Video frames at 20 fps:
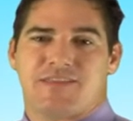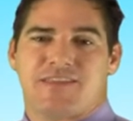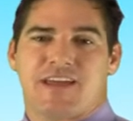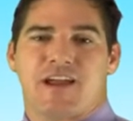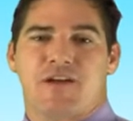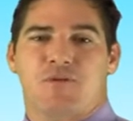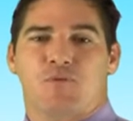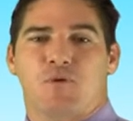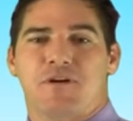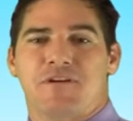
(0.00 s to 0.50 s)

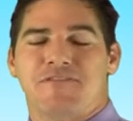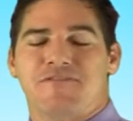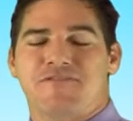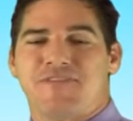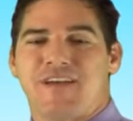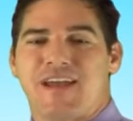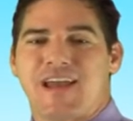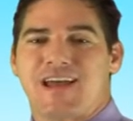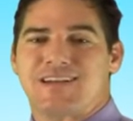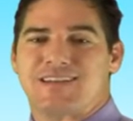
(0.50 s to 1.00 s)
They work
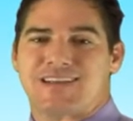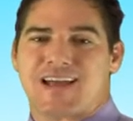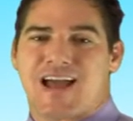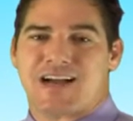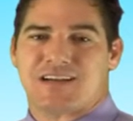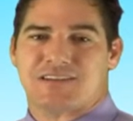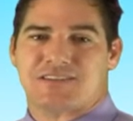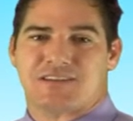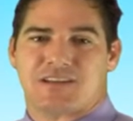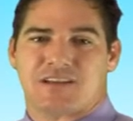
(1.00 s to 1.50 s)

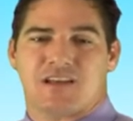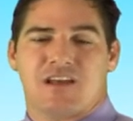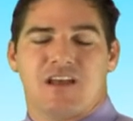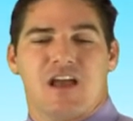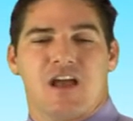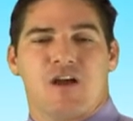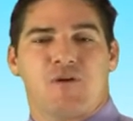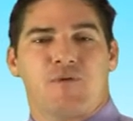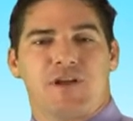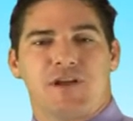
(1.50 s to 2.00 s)
fantastic.
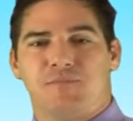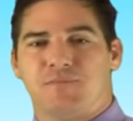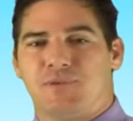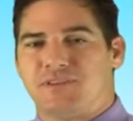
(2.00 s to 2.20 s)
And we can